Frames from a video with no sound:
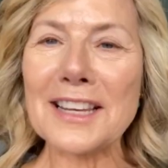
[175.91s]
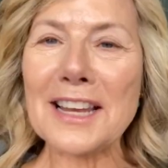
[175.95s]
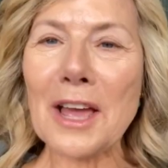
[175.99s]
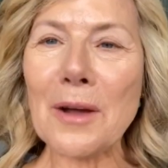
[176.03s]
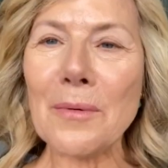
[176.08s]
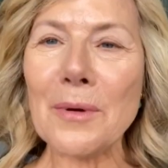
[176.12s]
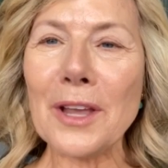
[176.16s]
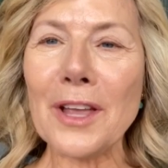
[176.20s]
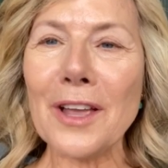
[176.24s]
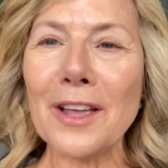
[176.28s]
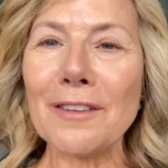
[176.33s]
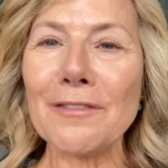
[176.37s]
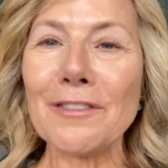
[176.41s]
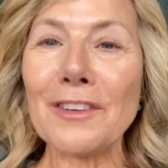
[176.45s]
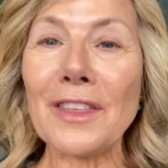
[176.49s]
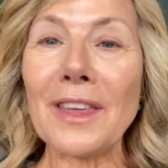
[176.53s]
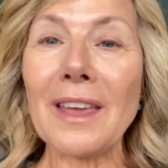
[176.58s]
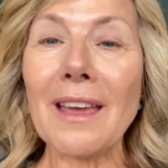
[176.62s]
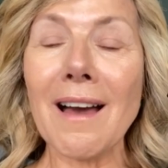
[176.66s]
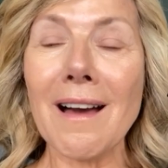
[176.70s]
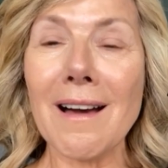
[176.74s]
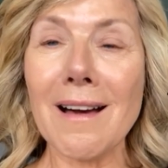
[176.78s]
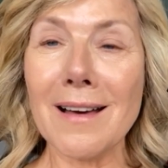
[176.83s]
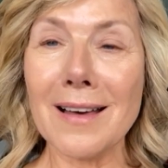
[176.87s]
now we're going for
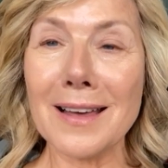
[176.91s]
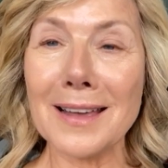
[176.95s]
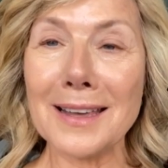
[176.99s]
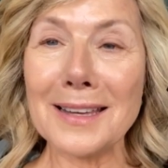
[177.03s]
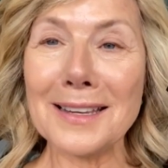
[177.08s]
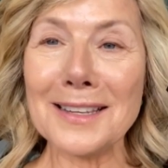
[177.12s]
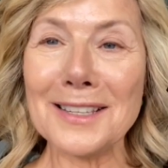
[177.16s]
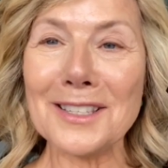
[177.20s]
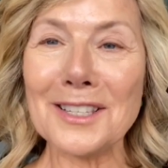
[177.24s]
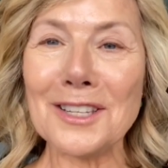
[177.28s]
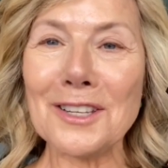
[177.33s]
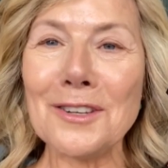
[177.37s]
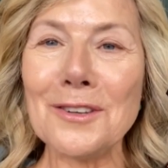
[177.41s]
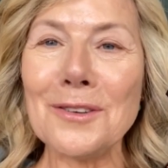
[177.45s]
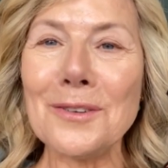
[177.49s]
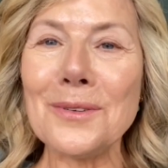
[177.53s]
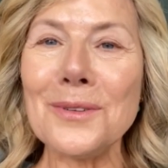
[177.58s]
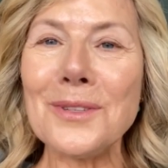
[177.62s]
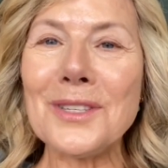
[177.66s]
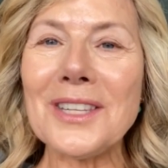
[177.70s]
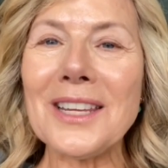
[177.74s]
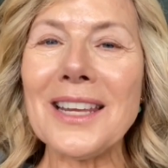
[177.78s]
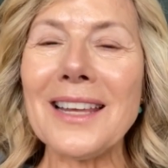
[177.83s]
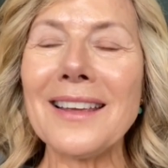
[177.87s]
the eyes
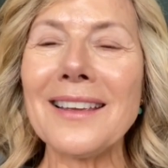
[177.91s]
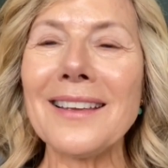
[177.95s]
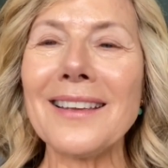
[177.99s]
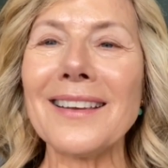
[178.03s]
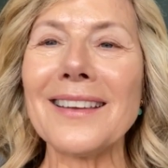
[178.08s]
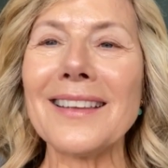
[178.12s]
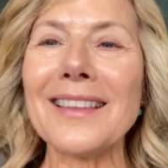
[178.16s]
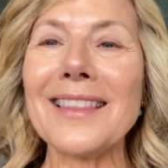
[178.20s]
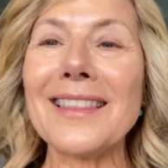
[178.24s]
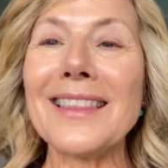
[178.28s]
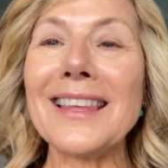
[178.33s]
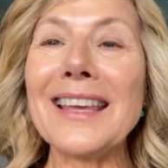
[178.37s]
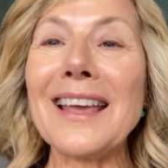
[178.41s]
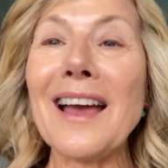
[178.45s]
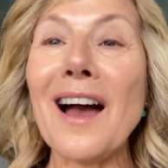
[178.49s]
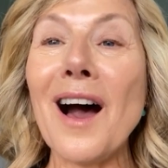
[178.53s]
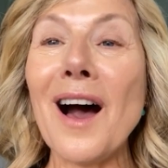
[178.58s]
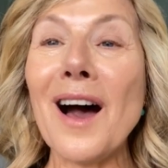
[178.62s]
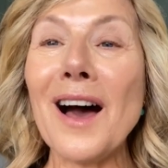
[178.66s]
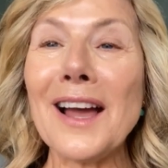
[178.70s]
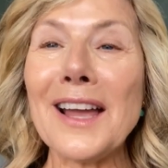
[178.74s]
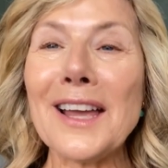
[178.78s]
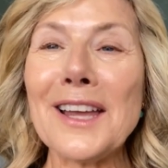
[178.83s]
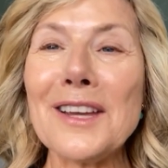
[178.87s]
using the
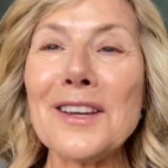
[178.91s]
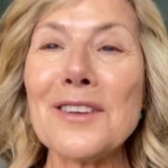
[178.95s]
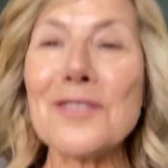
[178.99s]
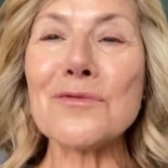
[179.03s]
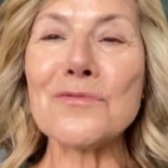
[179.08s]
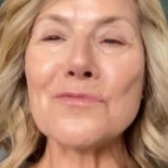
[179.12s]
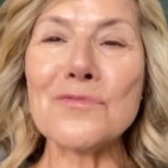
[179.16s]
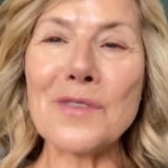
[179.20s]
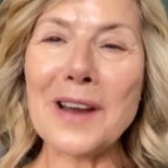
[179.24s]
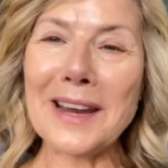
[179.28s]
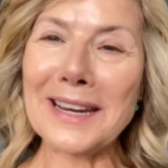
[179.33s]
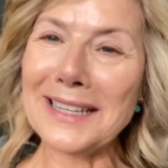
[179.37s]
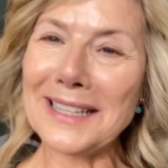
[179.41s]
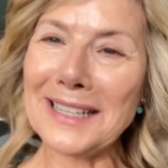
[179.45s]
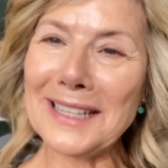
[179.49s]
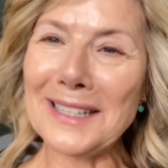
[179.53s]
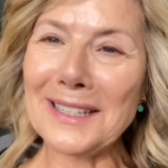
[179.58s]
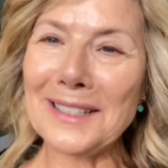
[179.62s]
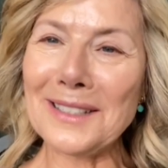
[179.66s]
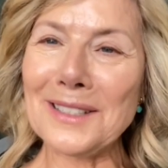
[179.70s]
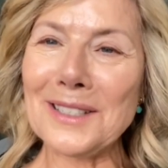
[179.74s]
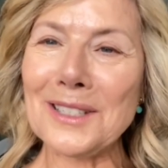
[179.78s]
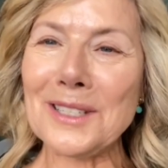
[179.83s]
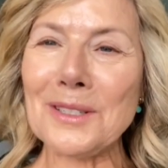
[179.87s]
Eye
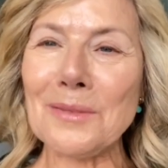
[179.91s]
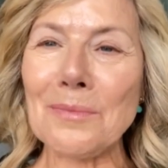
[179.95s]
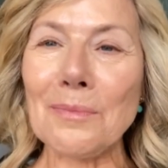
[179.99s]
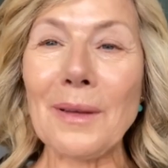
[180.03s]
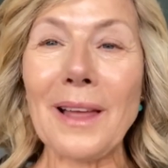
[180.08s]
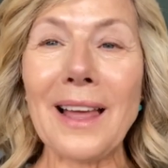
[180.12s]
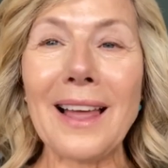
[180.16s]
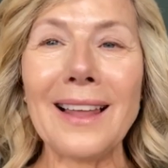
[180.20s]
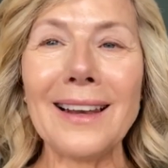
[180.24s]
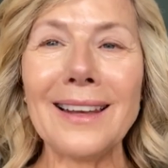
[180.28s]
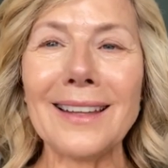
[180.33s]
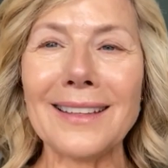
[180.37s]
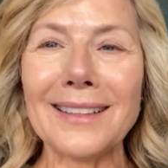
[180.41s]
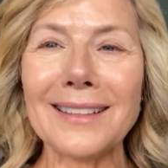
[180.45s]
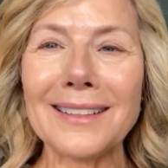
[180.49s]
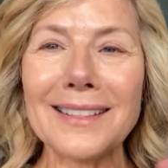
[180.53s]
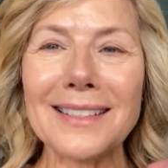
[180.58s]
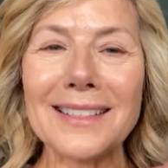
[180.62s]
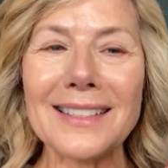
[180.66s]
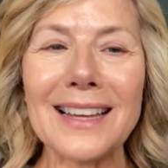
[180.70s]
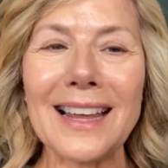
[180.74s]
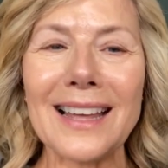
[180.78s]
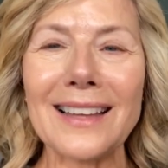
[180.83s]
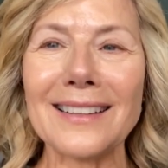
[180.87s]
Radiance
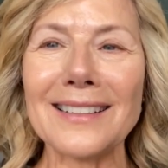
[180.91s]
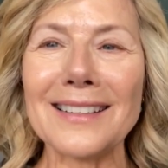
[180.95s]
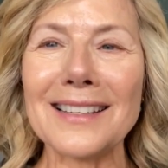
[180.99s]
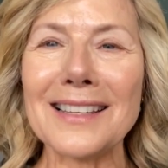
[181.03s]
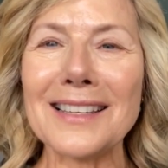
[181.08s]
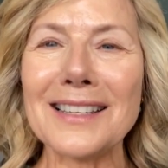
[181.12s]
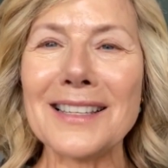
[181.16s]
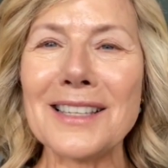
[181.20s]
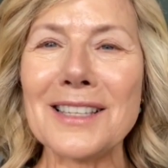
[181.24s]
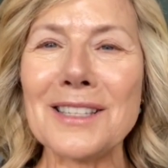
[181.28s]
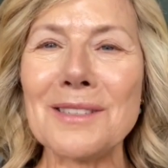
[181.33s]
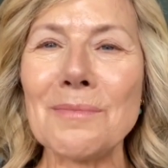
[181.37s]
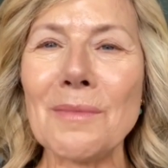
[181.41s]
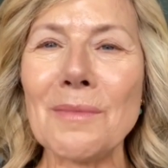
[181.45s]
palette. And this is